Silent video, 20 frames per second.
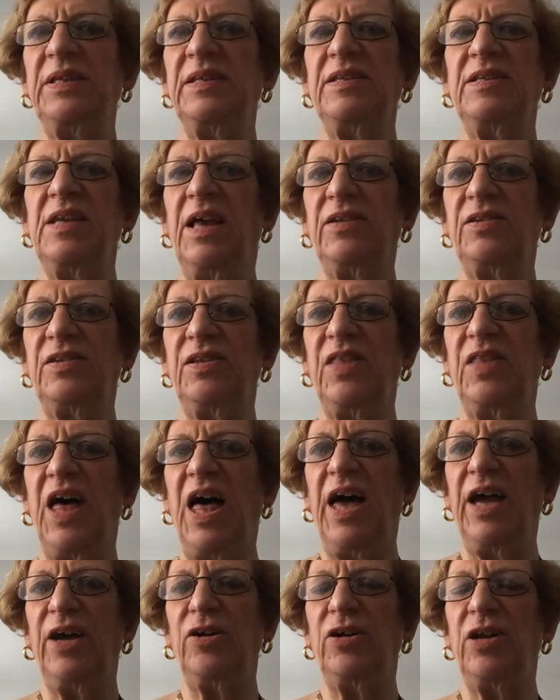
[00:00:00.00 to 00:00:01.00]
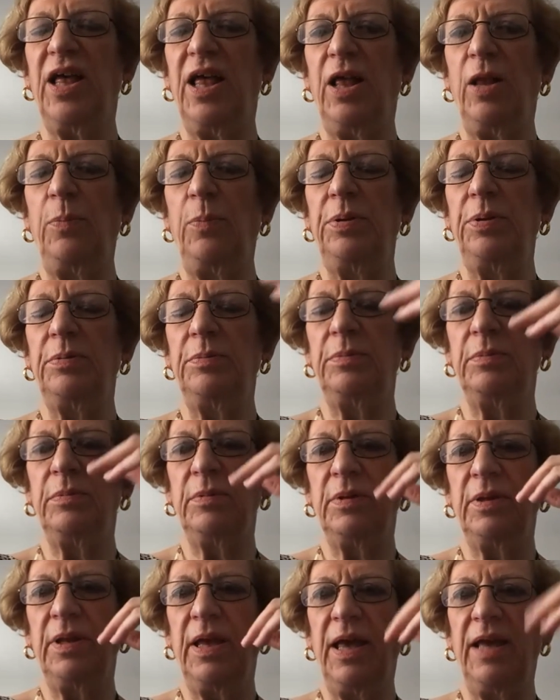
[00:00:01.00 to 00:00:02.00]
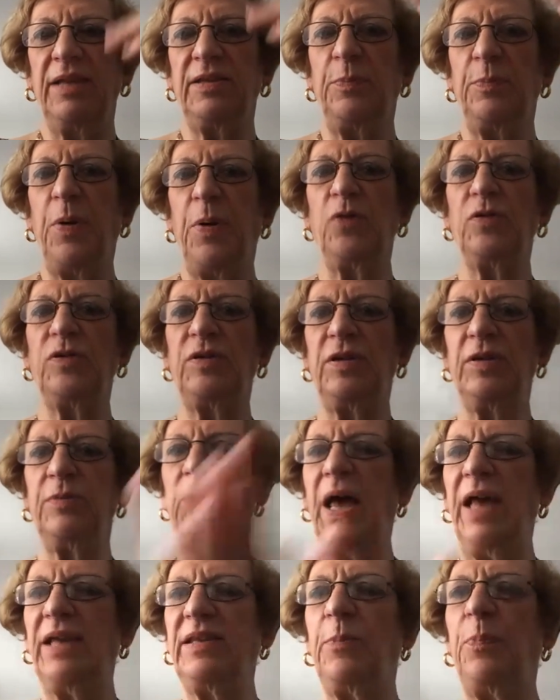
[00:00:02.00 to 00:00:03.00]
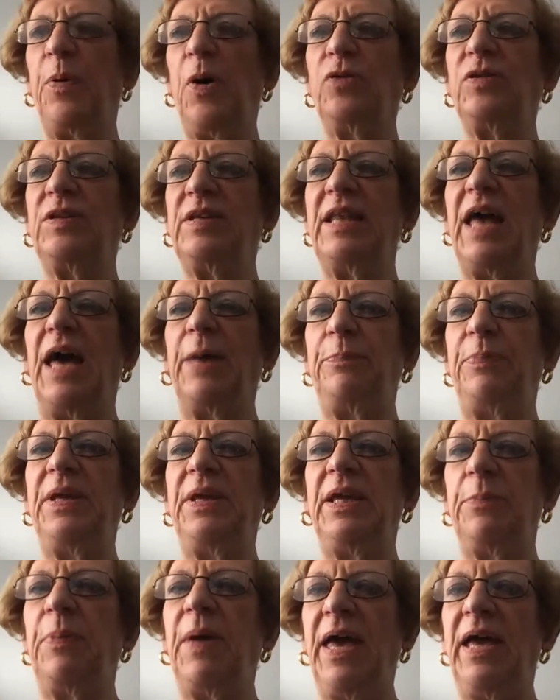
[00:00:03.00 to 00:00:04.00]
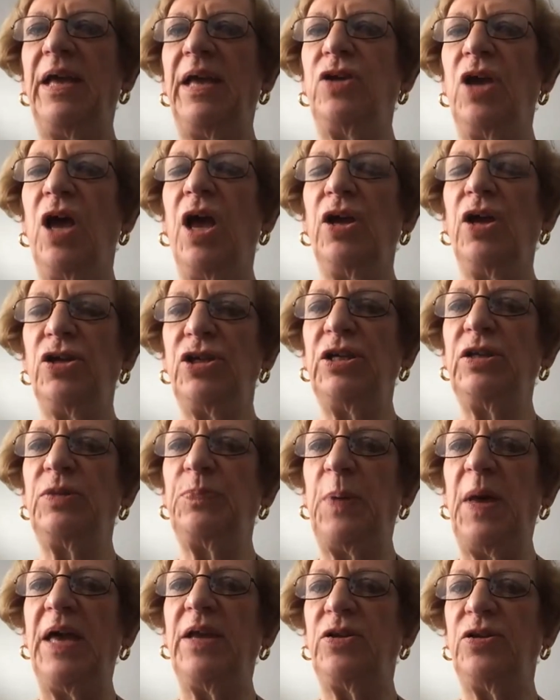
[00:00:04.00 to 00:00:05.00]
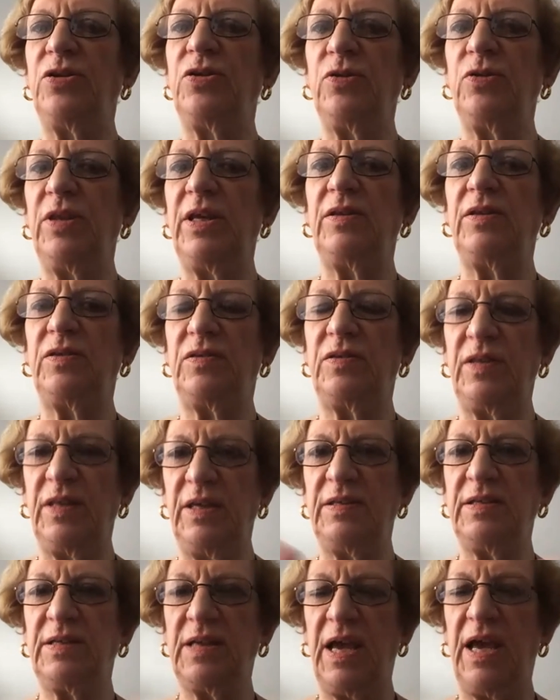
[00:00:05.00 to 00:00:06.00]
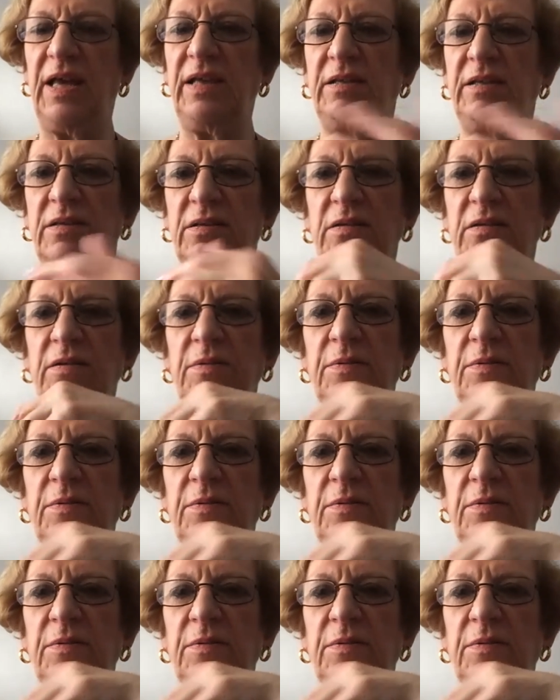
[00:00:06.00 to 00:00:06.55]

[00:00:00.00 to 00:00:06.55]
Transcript: Mrs. Nelson the hired help, as opposed to not being paid? She's paid to do these tasks.